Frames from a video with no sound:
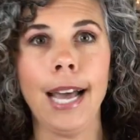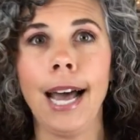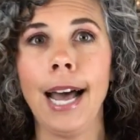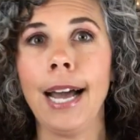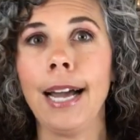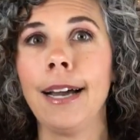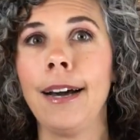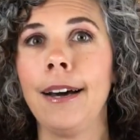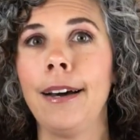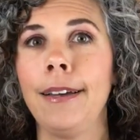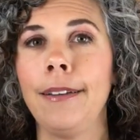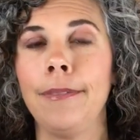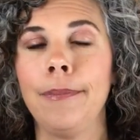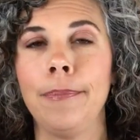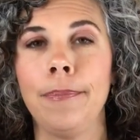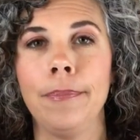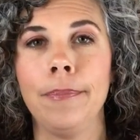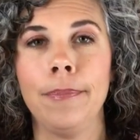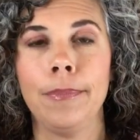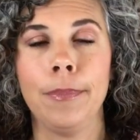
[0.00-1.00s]
I got
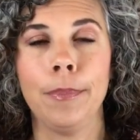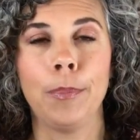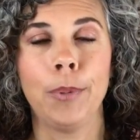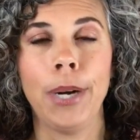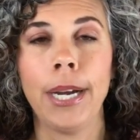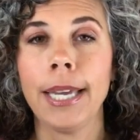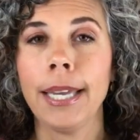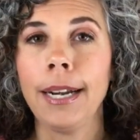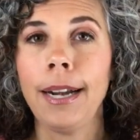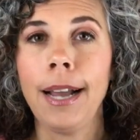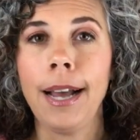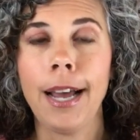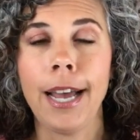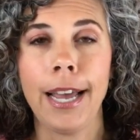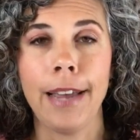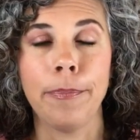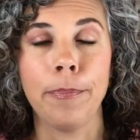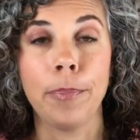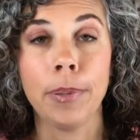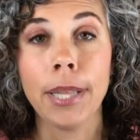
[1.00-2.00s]
Brecken and I
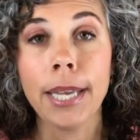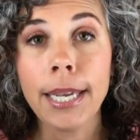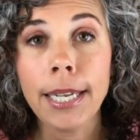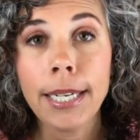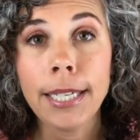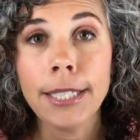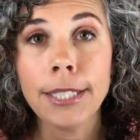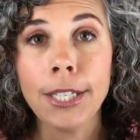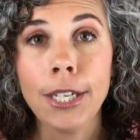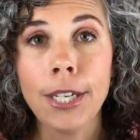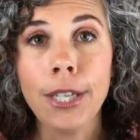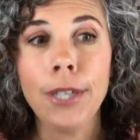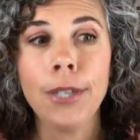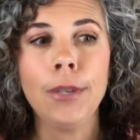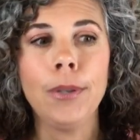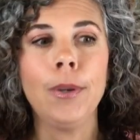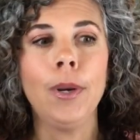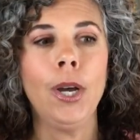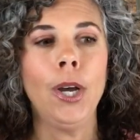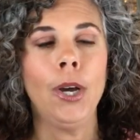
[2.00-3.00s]
have planning to
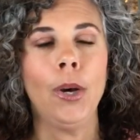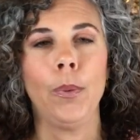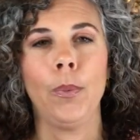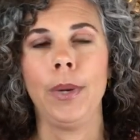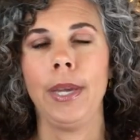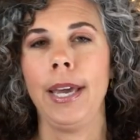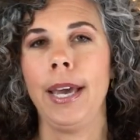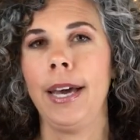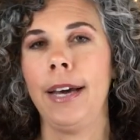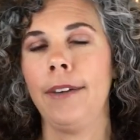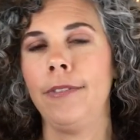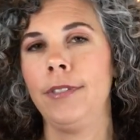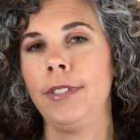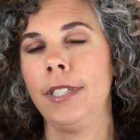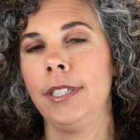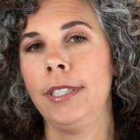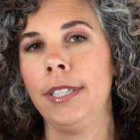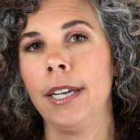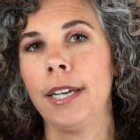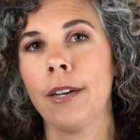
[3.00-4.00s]
do. We have to
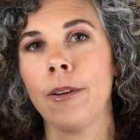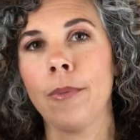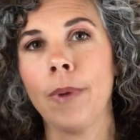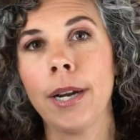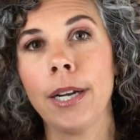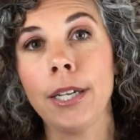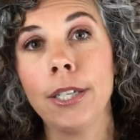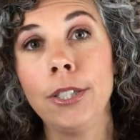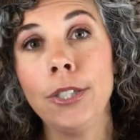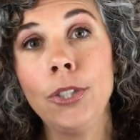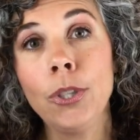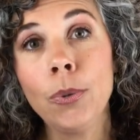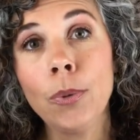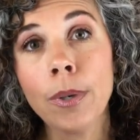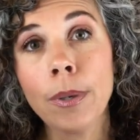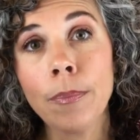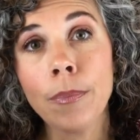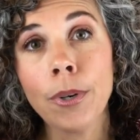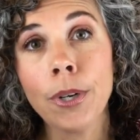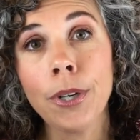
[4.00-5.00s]
decorate a
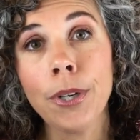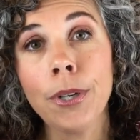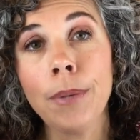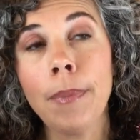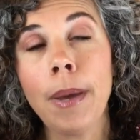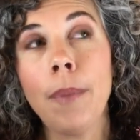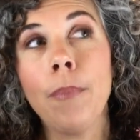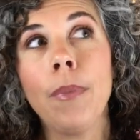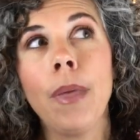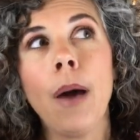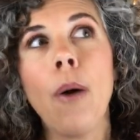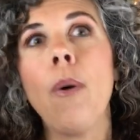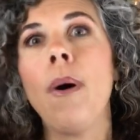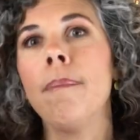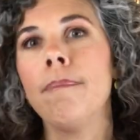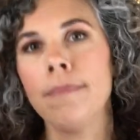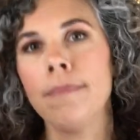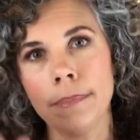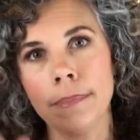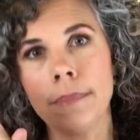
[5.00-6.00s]
dorm room and oh
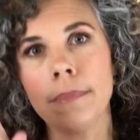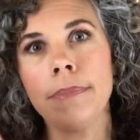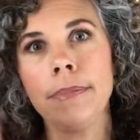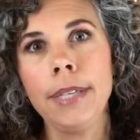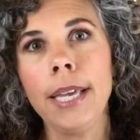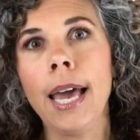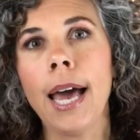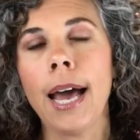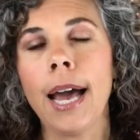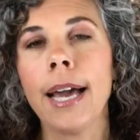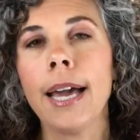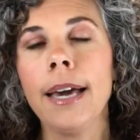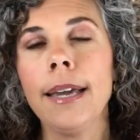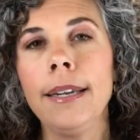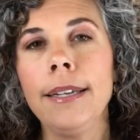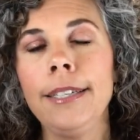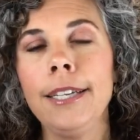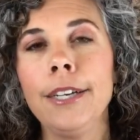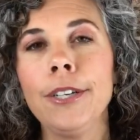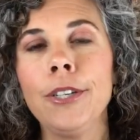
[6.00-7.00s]
yeah, I got
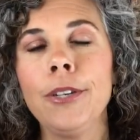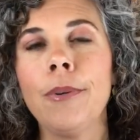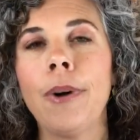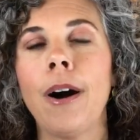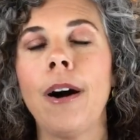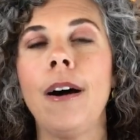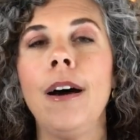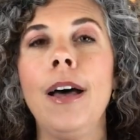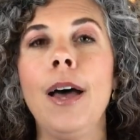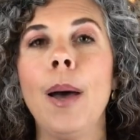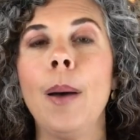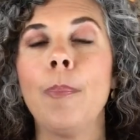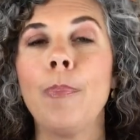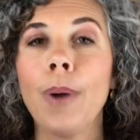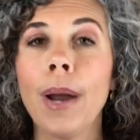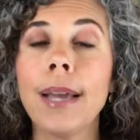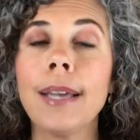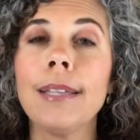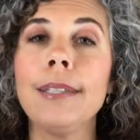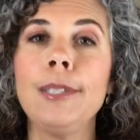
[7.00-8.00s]
to tell you all.
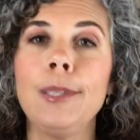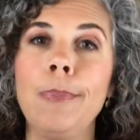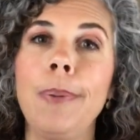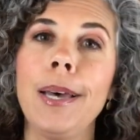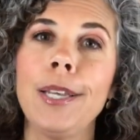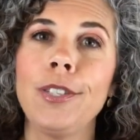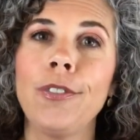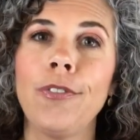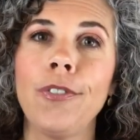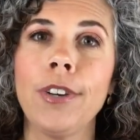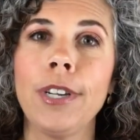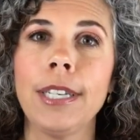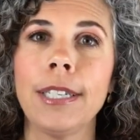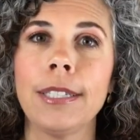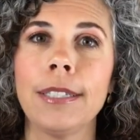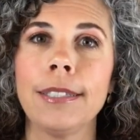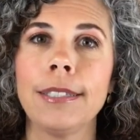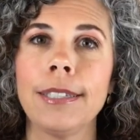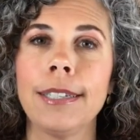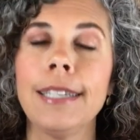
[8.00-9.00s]
Brecken's best
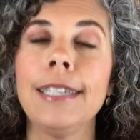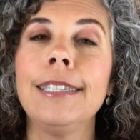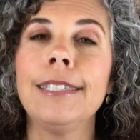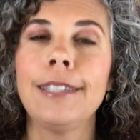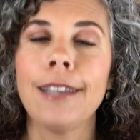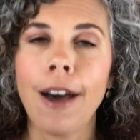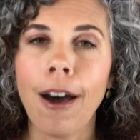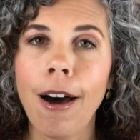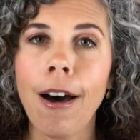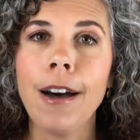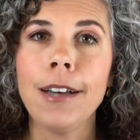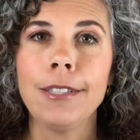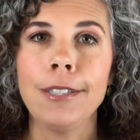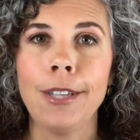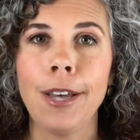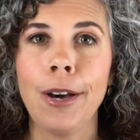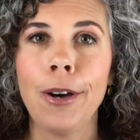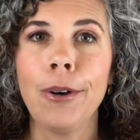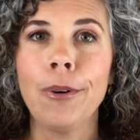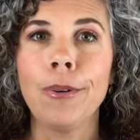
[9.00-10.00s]
friend is
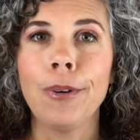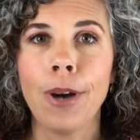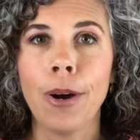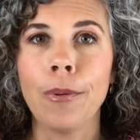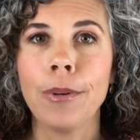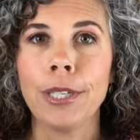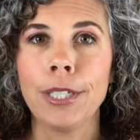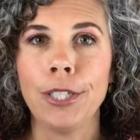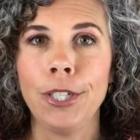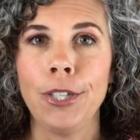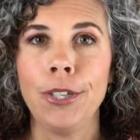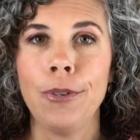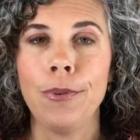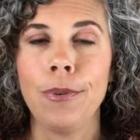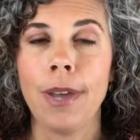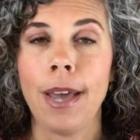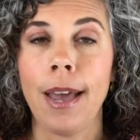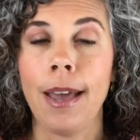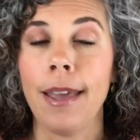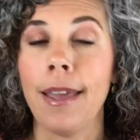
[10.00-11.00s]
also going to
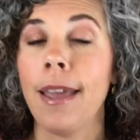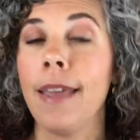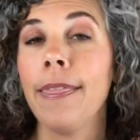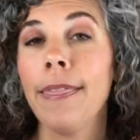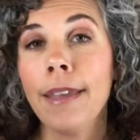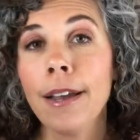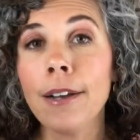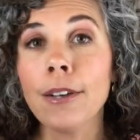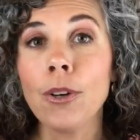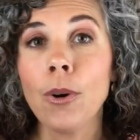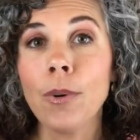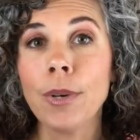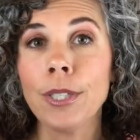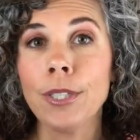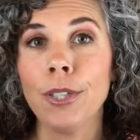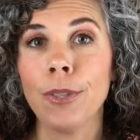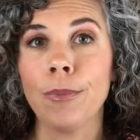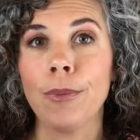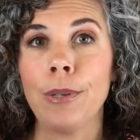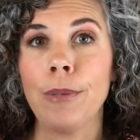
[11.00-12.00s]
UK and they're going
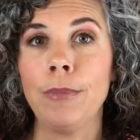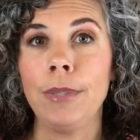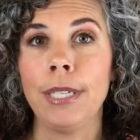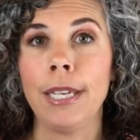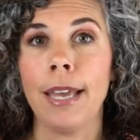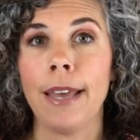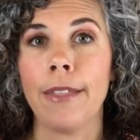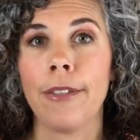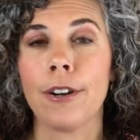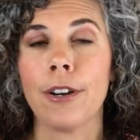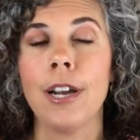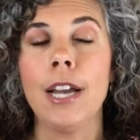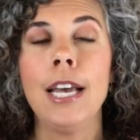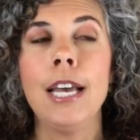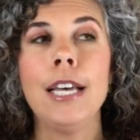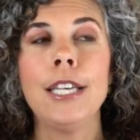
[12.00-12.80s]
to room together.